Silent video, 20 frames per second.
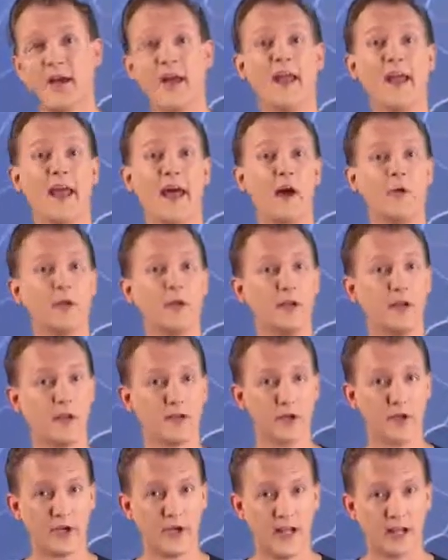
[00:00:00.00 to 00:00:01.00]
Now we're going to
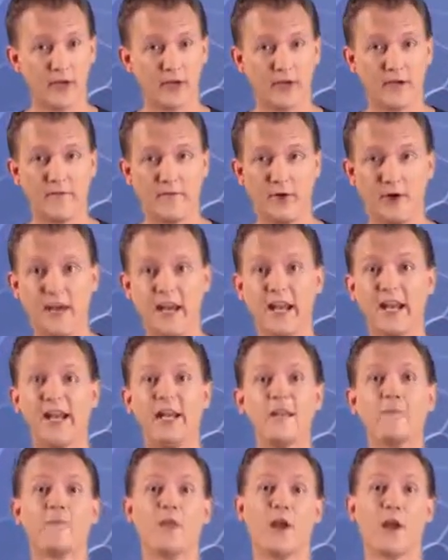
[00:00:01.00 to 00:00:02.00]
learn how to convert
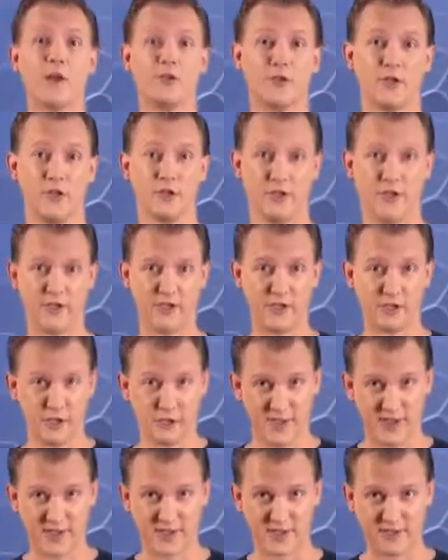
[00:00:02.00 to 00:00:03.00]
any fraction into
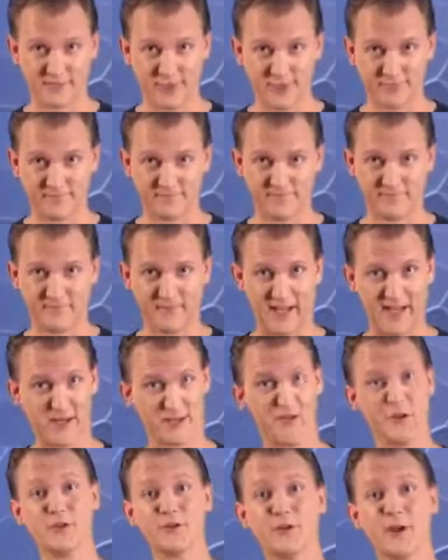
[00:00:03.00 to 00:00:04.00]
a decimal. And
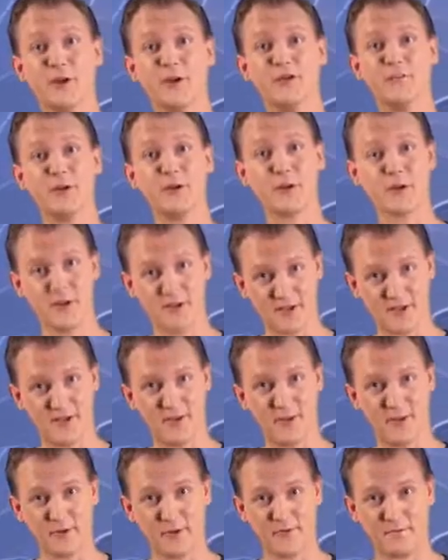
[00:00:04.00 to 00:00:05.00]
it turns out to be really
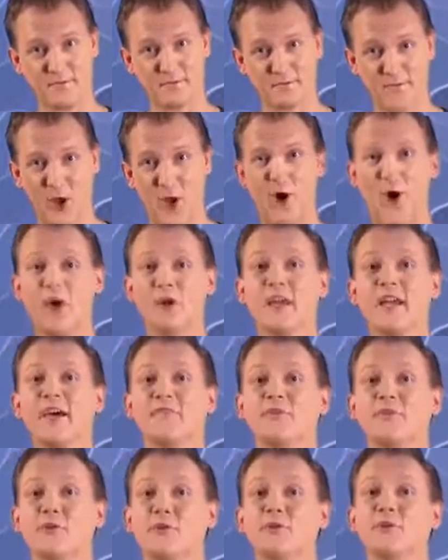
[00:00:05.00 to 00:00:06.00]
simple. All you
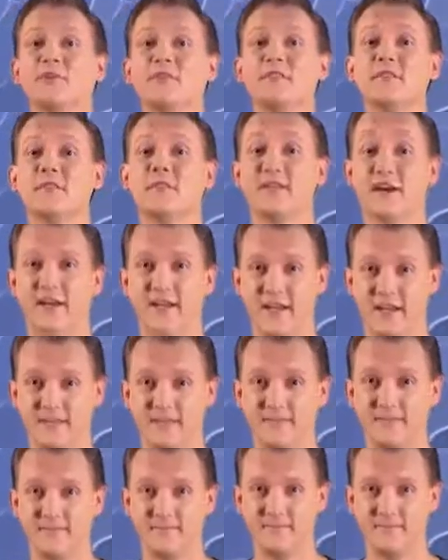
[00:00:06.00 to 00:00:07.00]
have to do is divide.